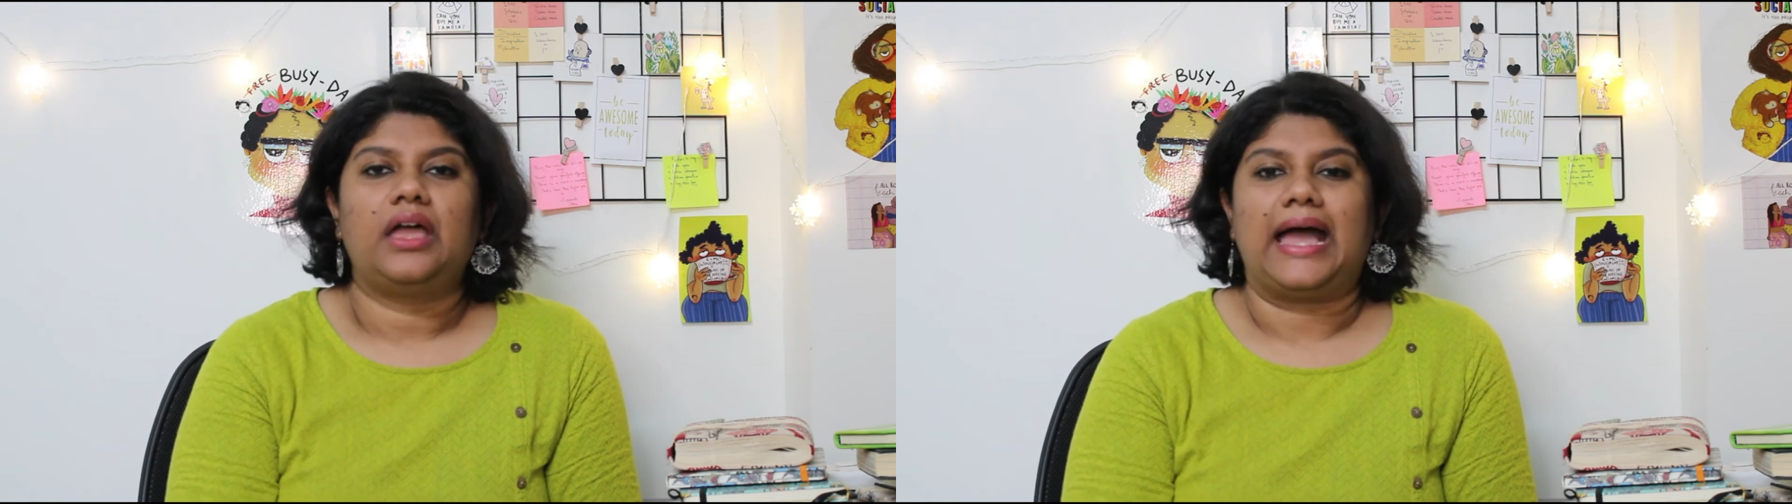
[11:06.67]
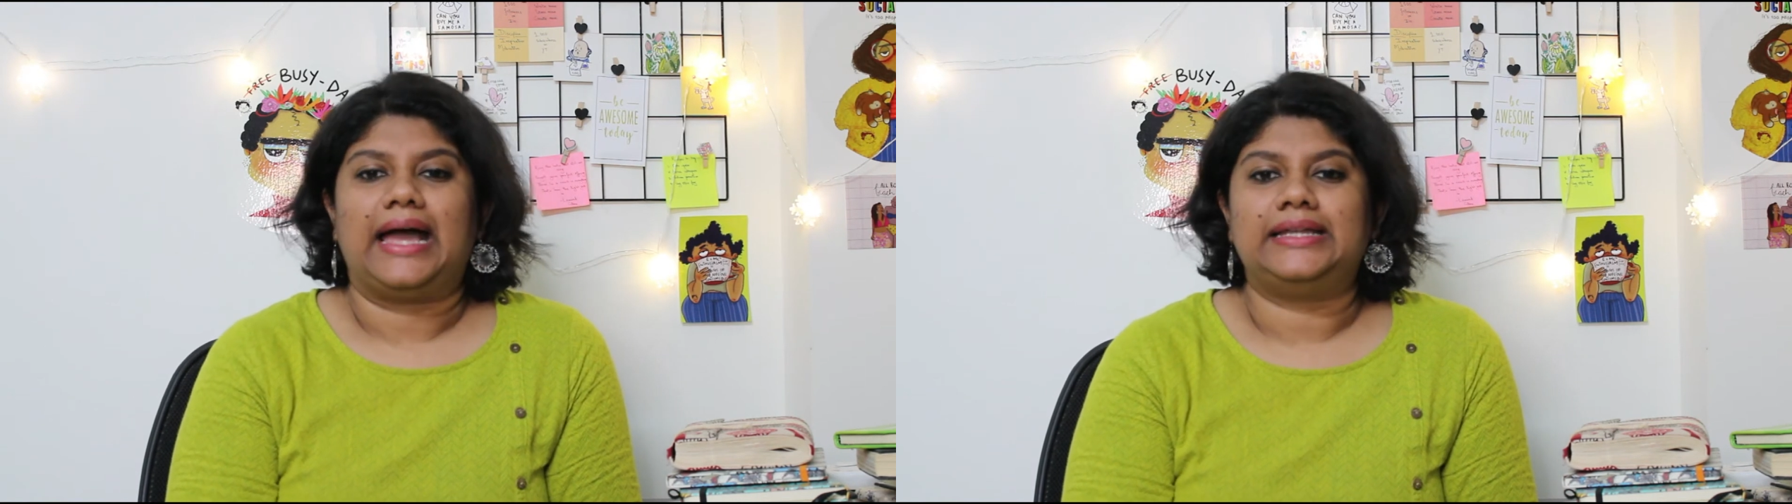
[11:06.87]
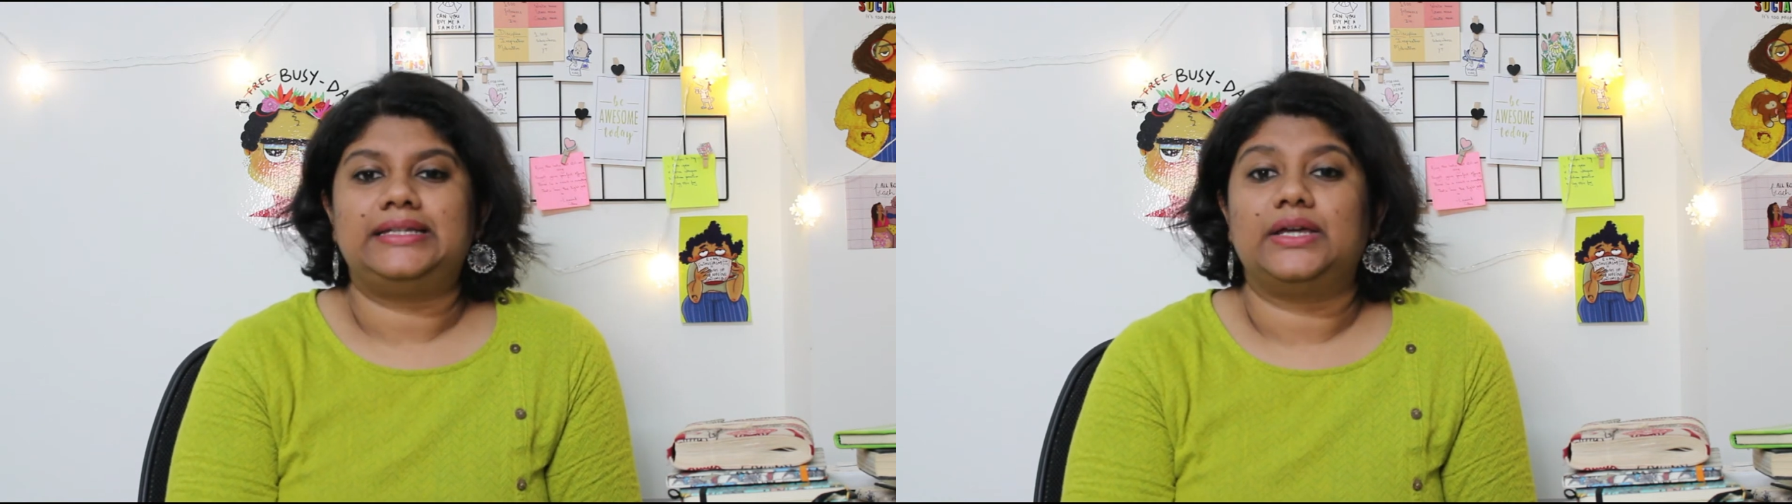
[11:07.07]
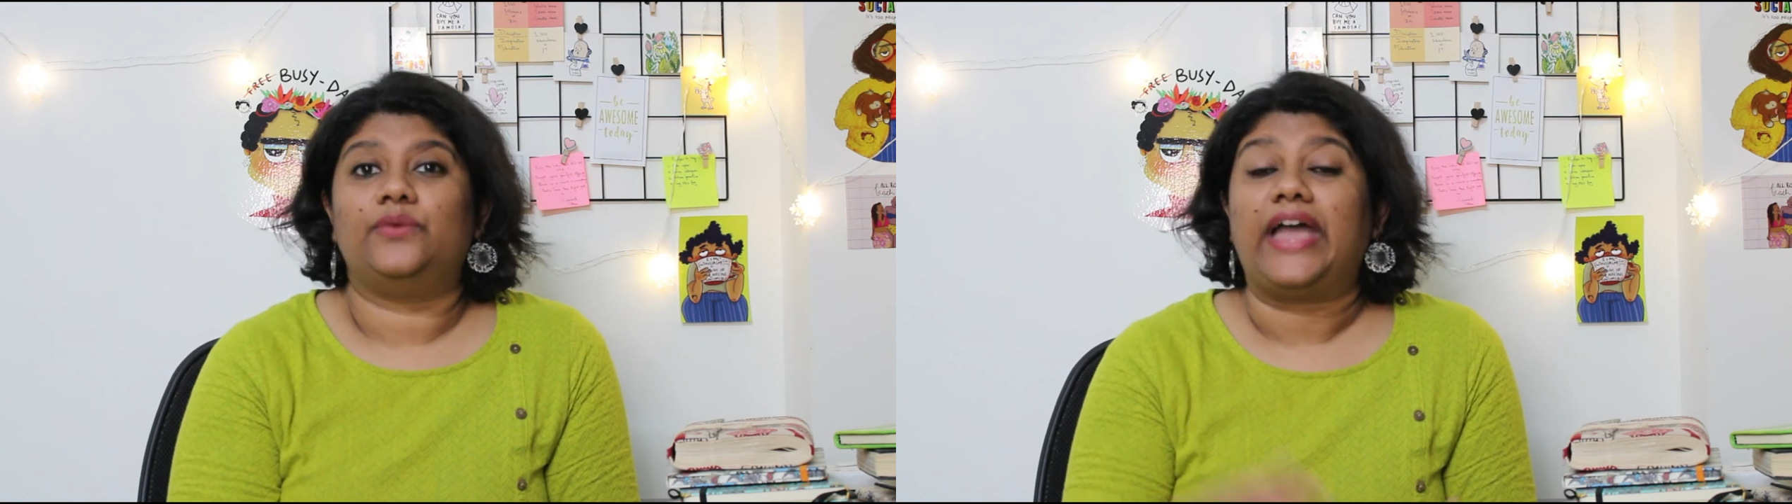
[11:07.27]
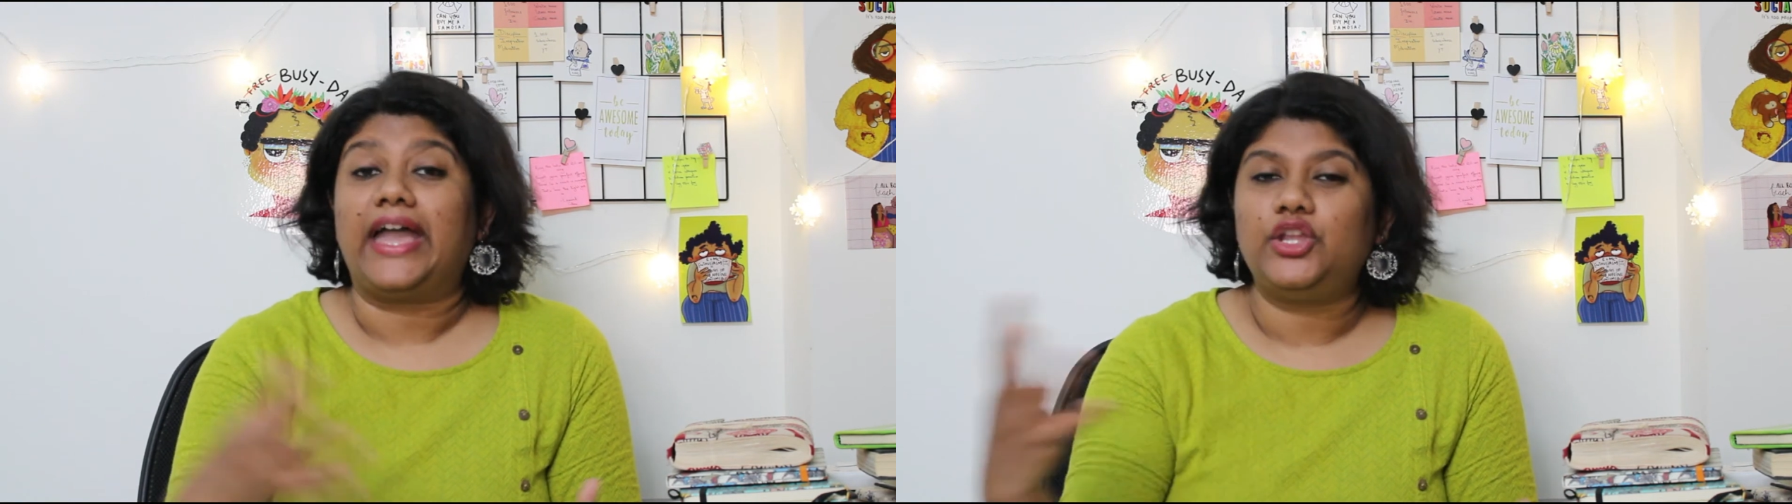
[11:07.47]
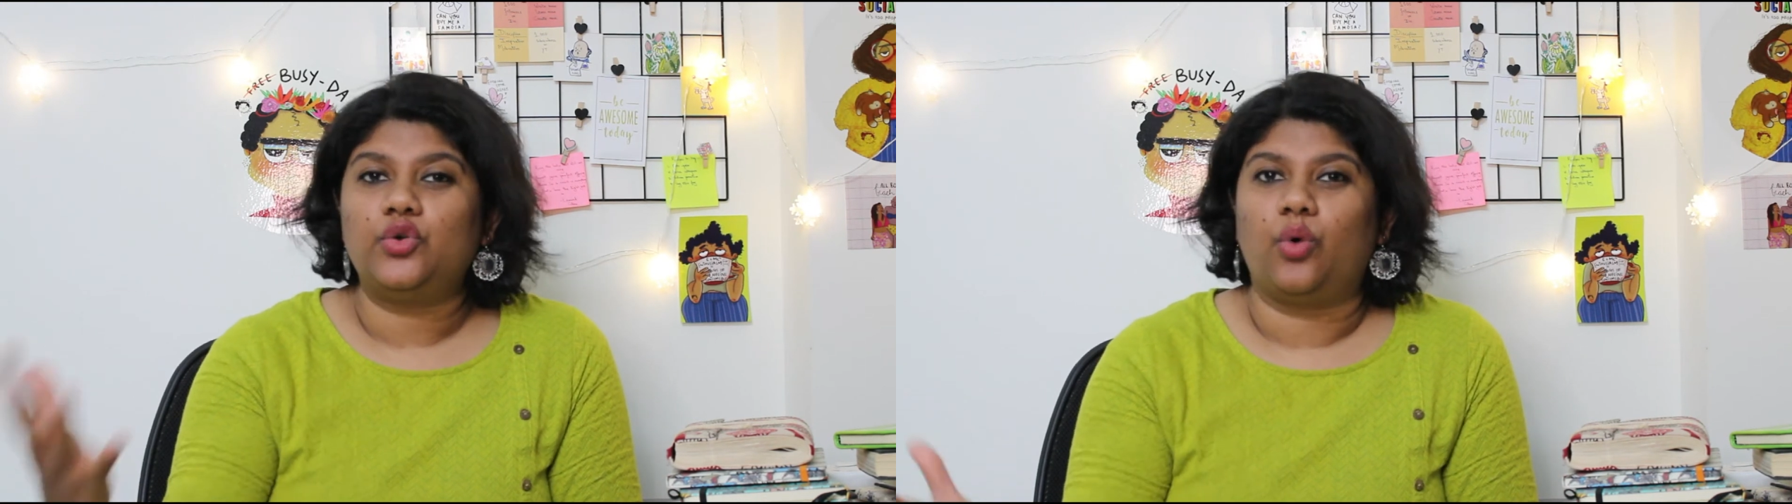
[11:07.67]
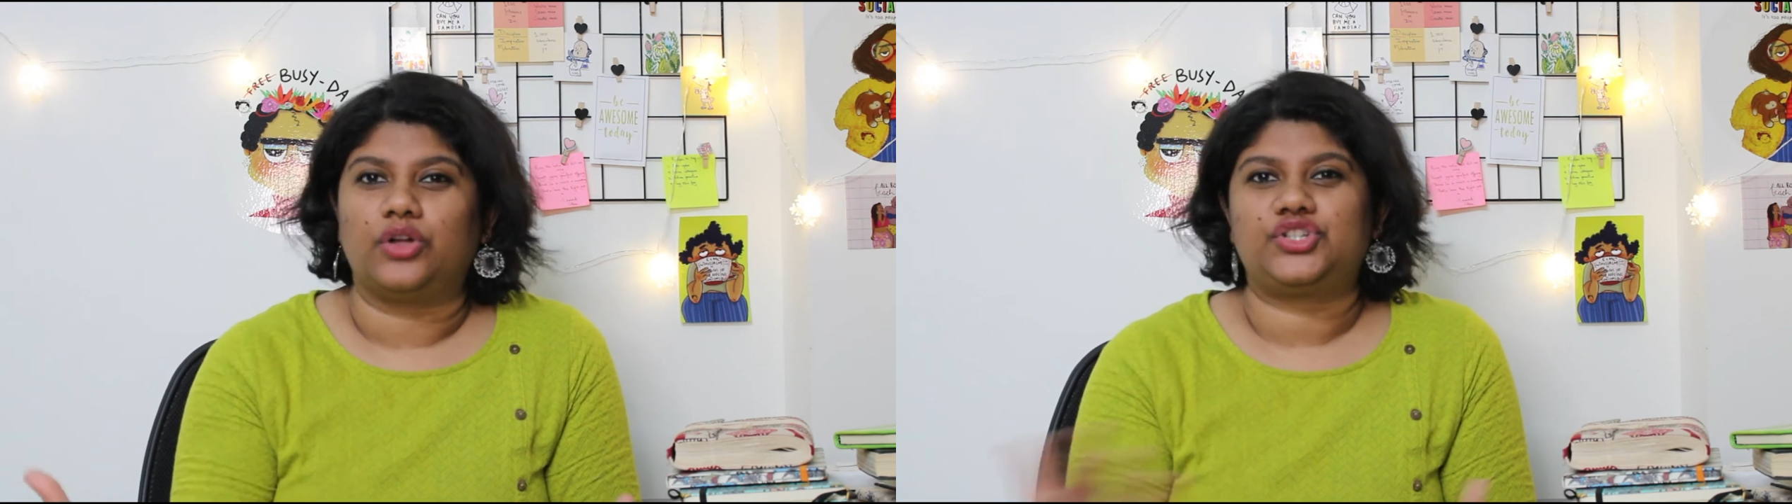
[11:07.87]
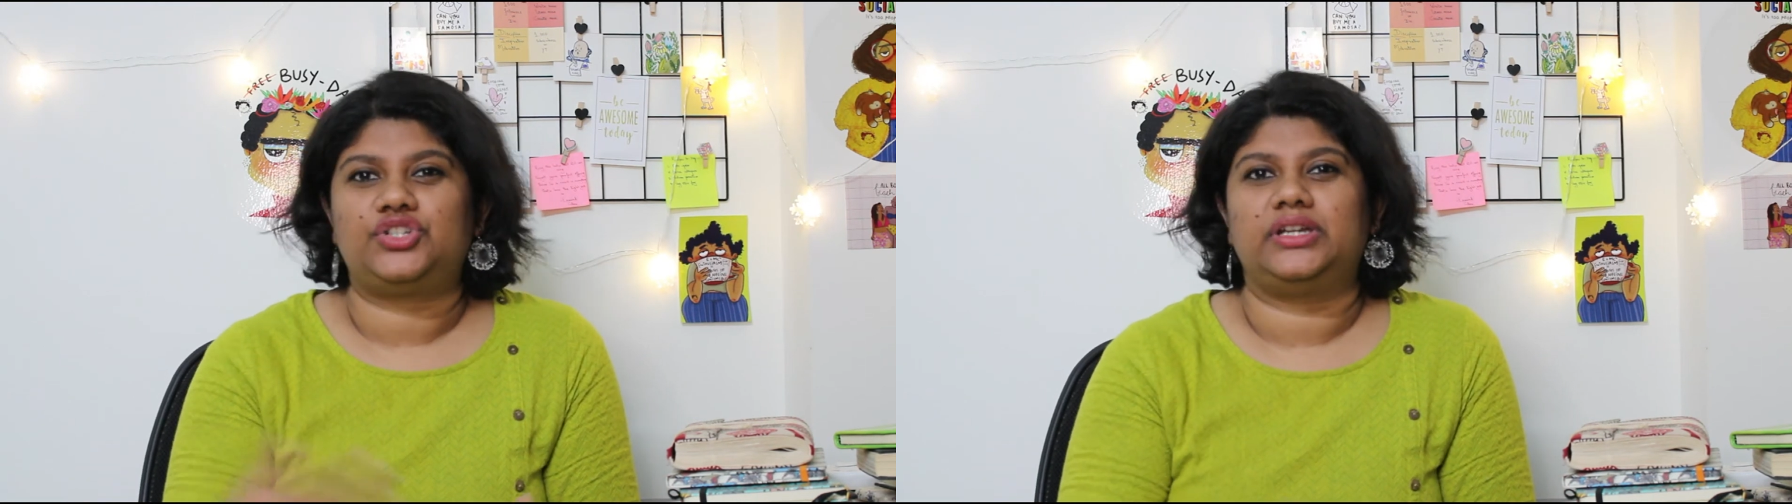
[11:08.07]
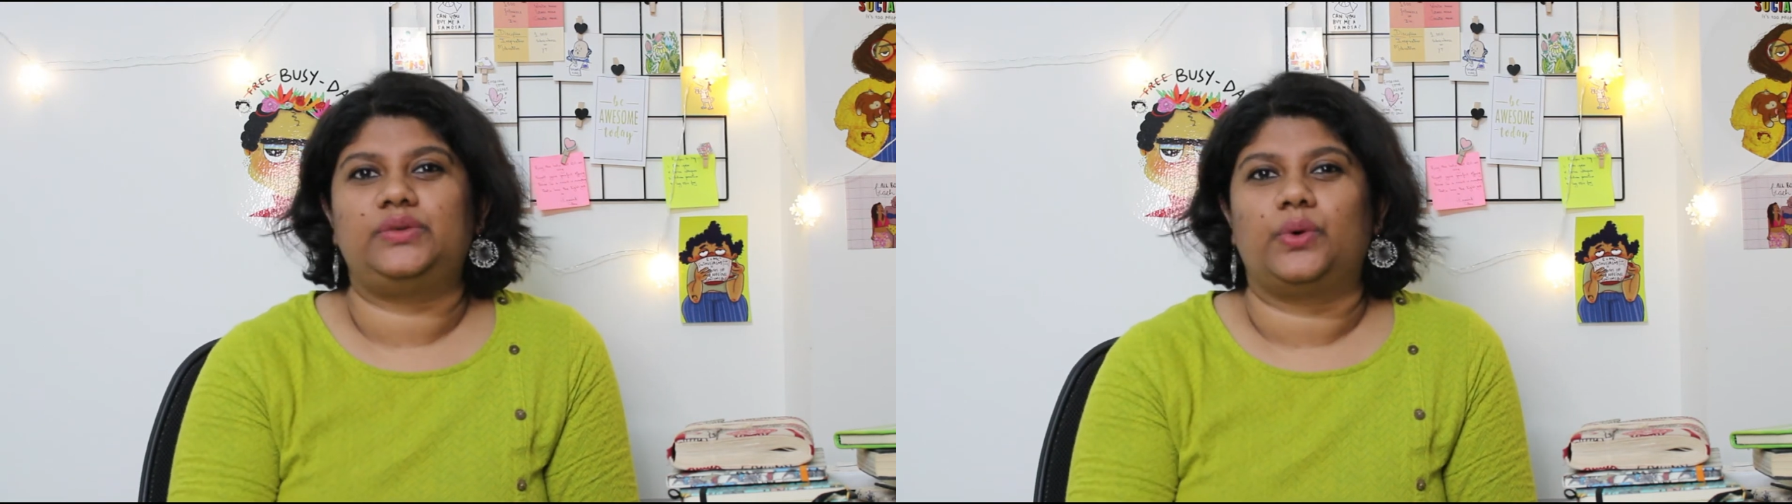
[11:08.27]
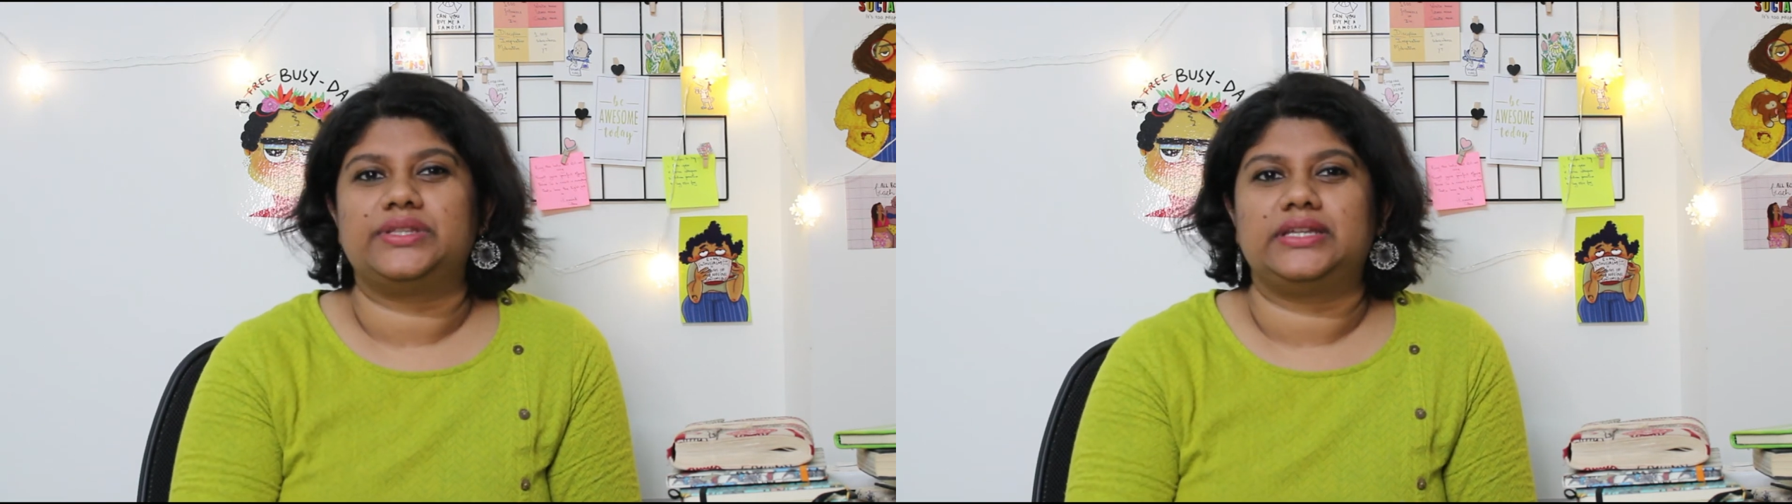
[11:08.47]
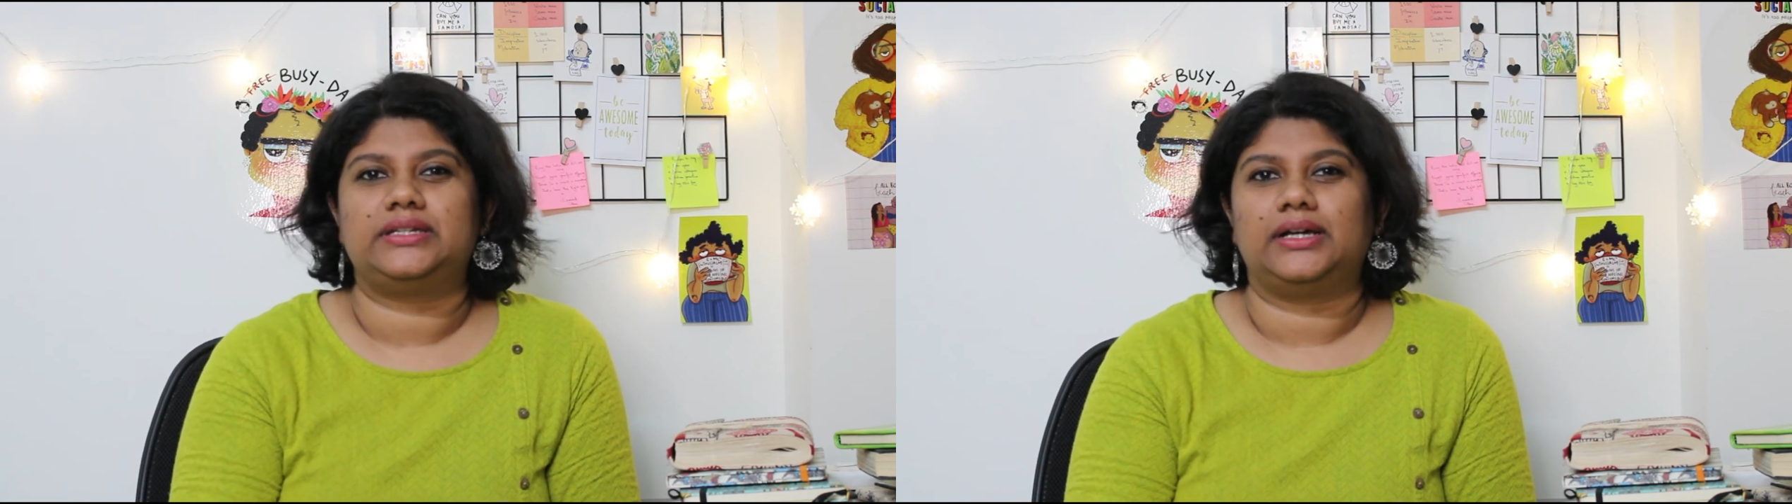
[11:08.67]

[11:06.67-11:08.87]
and where you watched it. Was it